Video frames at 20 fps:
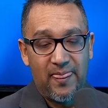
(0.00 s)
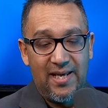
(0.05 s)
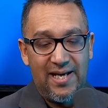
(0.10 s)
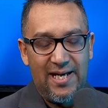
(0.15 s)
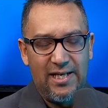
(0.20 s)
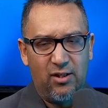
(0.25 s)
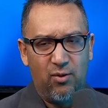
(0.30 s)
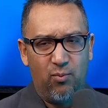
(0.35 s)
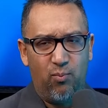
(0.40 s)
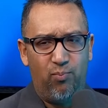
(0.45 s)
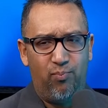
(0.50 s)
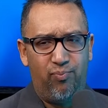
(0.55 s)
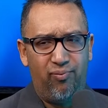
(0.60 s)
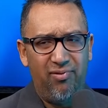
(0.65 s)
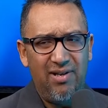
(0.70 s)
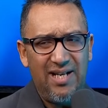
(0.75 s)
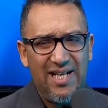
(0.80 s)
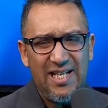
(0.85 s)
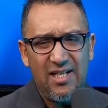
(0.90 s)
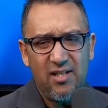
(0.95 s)
is a
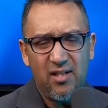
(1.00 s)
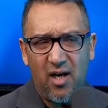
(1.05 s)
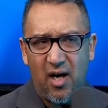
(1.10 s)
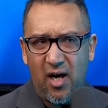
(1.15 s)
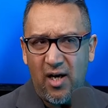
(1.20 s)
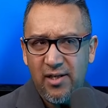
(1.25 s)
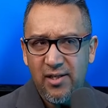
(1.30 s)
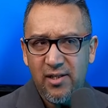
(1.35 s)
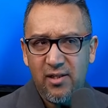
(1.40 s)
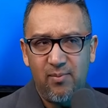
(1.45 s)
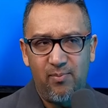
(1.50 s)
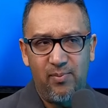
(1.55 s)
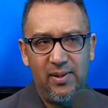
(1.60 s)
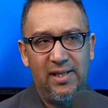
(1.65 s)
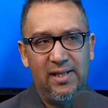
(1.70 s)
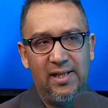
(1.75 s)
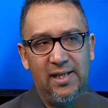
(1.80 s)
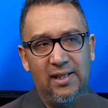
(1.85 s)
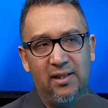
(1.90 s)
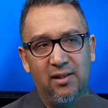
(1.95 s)
brilliant
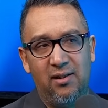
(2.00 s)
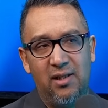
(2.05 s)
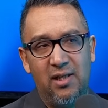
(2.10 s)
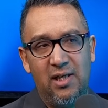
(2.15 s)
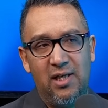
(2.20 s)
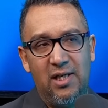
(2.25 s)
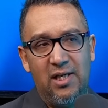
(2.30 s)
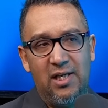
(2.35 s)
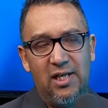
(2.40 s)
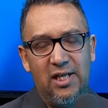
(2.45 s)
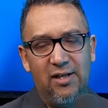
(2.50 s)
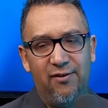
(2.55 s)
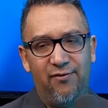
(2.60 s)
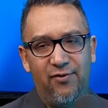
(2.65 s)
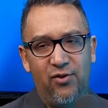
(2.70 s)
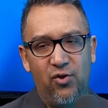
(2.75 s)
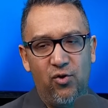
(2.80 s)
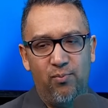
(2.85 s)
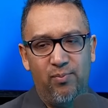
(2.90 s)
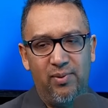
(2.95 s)
underpinning if
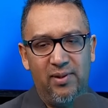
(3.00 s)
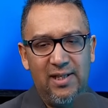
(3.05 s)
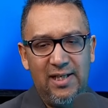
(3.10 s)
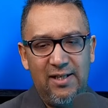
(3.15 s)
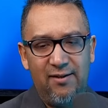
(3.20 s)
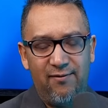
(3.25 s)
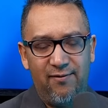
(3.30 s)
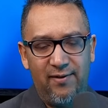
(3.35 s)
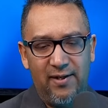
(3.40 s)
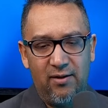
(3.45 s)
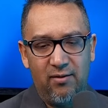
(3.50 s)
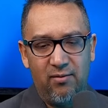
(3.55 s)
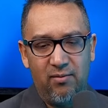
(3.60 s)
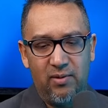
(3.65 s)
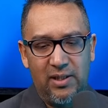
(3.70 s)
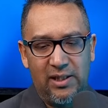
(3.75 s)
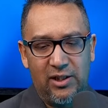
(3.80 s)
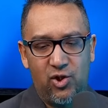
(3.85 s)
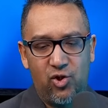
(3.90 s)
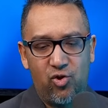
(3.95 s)
you believe in
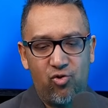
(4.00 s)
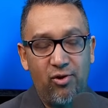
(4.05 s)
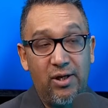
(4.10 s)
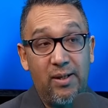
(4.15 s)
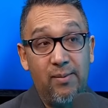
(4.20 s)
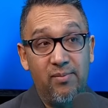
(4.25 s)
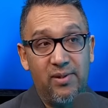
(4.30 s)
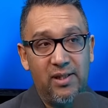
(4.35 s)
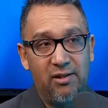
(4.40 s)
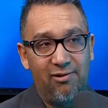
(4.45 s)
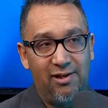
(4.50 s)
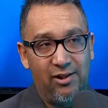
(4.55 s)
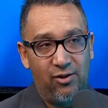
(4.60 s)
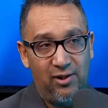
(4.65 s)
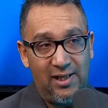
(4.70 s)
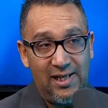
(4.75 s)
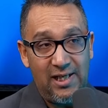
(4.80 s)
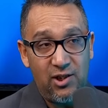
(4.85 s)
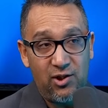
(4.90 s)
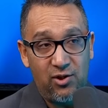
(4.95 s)
extreme
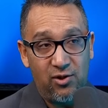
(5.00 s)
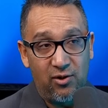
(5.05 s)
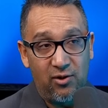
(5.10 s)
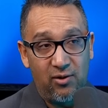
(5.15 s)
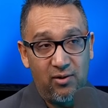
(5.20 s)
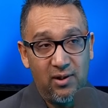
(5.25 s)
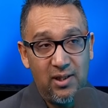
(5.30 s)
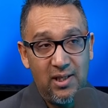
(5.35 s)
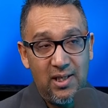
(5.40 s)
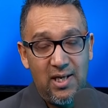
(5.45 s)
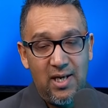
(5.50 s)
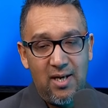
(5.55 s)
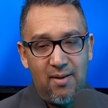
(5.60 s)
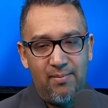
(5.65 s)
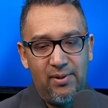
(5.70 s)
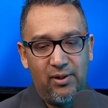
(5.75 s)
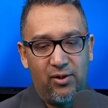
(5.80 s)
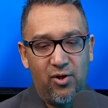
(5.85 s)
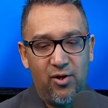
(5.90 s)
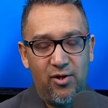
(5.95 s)
deregulation,
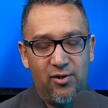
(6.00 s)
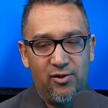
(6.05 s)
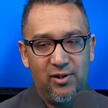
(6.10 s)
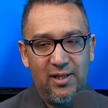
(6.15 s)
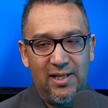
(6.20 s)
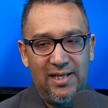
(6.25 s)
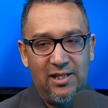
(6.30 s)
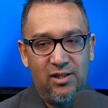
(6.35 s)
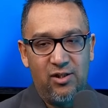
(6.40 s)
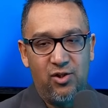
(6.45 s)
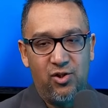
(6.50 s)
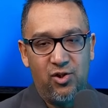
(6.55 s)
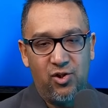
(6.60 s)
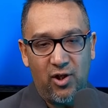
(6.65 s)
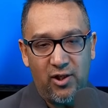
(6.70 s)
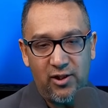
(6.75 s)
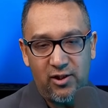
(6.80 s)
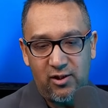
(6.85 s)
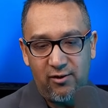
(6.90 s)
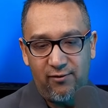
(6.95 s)
because it
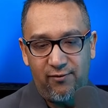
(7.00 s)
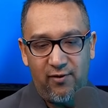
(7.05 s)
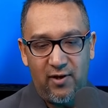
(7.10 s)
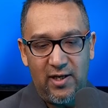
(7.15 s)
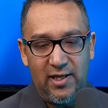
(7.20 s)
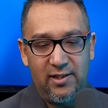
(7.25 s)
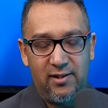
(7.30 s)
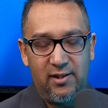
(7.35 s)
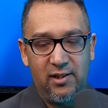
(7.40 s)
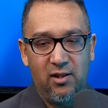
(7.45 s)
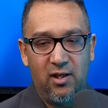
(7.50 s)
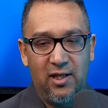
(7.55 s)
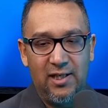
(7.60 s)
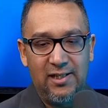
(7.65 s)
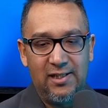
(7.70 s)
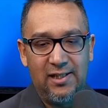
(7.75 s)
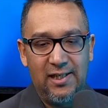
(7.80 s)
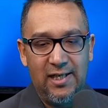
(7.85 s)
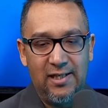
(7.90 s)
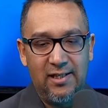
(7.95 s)
justifies the
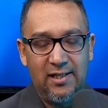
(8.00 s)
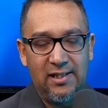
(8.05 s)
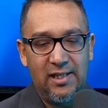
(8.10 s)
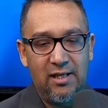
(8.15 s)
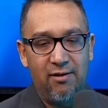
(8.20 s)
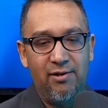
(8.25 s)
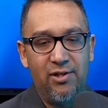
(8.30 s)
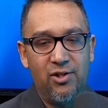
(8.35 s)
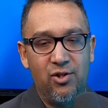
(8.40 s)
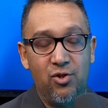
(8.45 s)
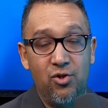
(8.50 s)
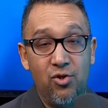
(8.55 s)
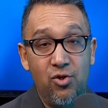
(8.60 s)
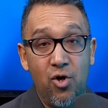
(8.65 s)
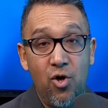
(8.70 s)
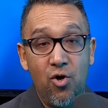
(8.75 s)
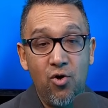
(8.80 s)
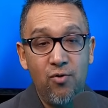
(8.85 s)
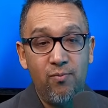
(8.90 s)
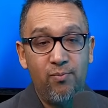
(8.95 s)
idea that there is
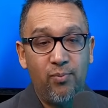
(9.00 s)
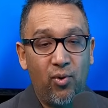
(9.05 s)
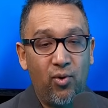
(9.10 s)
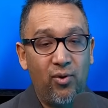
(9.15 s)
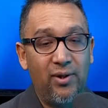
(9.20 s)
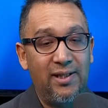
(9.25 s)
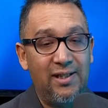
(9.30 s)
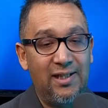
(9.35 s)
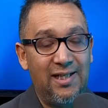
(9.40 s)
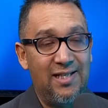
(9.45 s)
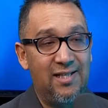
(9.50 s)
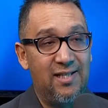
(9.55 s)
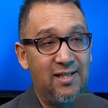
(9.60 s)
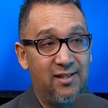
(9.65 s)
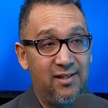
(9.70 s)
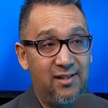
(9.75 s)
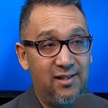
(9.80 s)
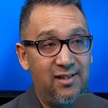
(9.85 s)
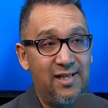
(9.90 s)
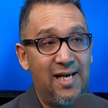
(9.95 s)
no point in the
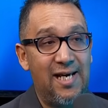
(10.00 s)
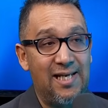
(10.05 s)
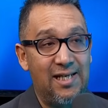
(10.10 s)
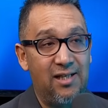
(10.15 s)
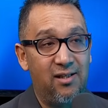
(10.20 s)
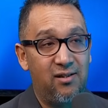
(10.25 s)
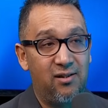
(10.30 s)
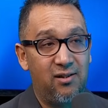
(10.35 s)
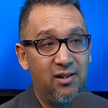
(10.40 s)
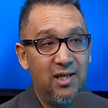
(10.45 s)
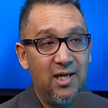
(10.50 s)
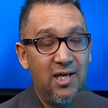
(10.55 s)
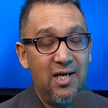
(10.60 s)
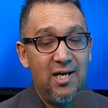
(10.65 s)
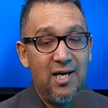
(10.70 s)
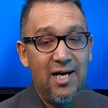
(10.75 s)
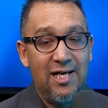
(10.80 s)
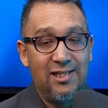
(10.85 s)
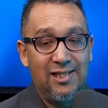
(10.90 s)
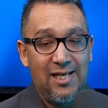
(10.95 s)
state
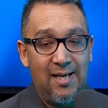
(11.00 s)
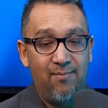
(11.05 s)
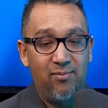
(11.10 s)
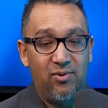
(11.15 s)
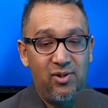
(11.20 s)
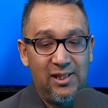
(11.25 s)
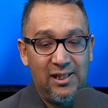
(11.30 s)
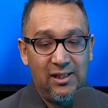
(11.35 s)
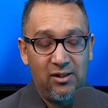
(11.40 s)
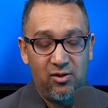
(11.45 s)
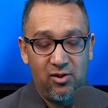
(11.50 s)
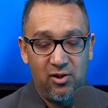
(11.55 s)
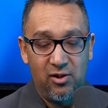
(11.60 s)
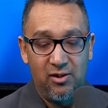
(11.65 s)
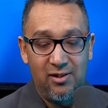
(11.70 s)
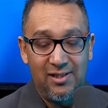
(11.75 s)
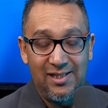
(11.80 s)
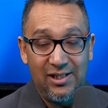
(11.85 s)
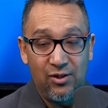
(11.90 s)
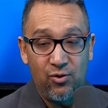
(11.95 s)
attempting to
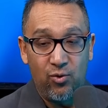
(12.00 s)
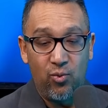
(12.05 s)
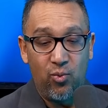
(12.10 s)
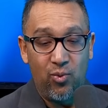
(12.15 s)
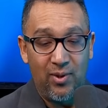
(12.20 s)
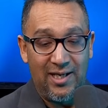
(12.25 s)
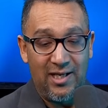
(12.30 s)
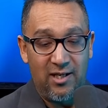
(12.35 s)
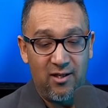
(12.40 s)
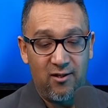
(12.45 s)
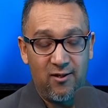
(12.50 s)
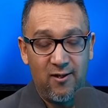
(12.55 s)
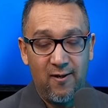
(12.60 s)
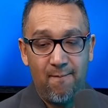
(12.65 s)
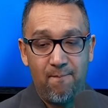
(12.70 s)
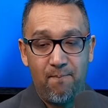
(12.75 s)
deal with